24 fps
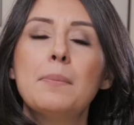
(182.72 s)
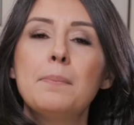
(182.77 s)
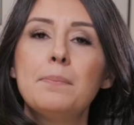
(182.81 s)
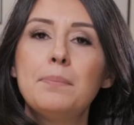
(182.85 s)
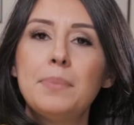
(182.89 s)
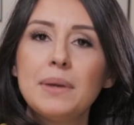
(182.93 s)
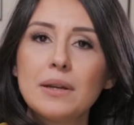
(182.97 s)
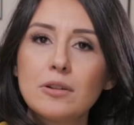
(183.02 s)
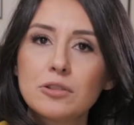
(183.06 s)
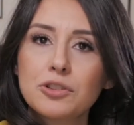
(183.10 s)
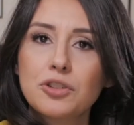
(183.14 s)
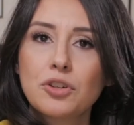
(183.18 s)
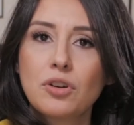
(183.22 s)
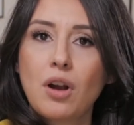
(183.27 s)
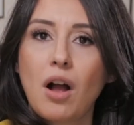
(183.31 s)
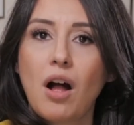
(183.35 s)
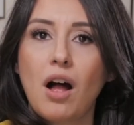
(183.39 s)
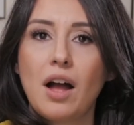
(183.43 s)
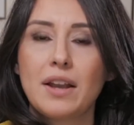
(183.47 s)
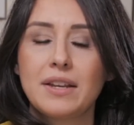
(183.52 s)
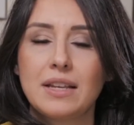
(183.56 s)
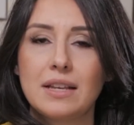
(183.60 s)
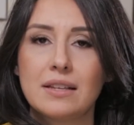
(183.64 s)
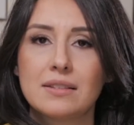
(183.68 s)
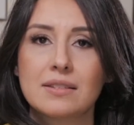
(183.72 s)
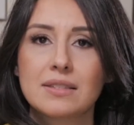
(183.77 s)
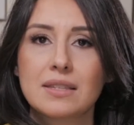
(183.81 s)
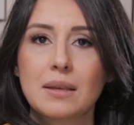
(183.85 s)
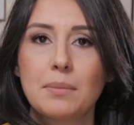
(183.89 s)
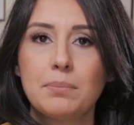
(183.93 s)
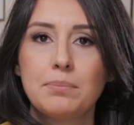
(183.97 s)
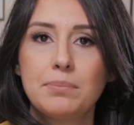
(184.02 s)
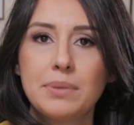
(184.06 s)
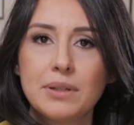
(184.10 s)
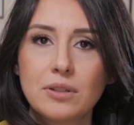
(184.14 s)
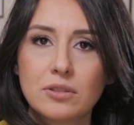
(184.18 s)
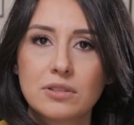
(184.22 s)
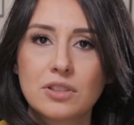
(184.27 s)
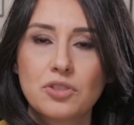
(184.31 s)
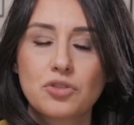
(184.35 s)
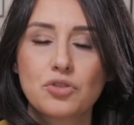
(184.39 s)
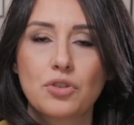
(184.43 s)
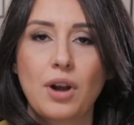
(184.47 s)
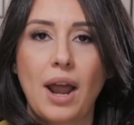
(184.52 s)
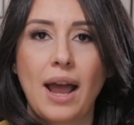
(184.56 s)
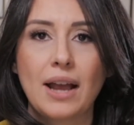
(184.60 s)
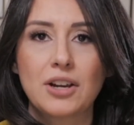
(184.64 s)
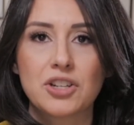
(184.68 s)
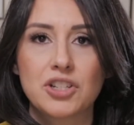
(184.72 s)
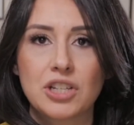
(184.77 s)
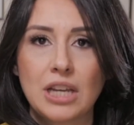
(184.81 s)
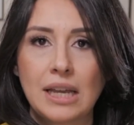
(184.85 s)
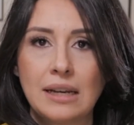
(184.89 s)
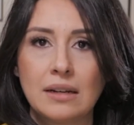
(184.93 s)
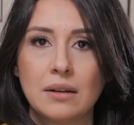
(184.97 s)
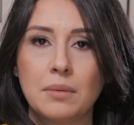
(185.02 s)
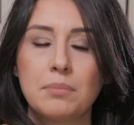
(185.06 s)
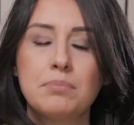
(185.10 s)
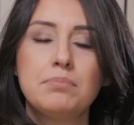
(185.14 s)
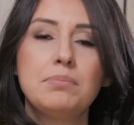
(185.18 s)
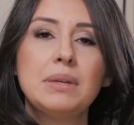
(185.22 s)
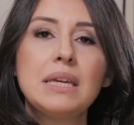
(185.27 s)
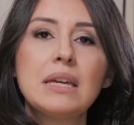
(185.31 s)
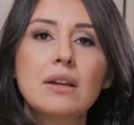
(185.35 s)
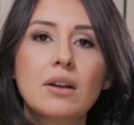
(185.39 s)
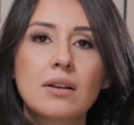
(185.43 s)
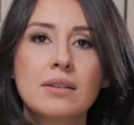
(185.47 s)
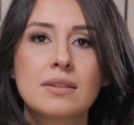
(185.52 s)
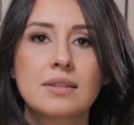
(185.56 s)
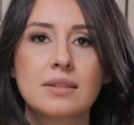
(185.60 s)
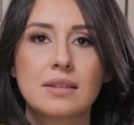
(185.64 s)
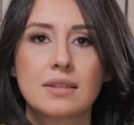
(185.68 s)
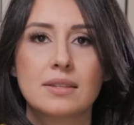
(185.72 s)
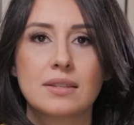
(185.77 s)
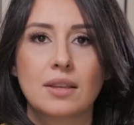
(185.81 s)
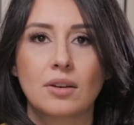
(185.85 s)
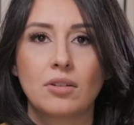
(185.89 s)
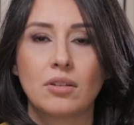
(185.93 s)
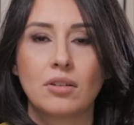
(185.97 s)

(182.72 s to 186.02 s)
build your audience, build attraction, be consistent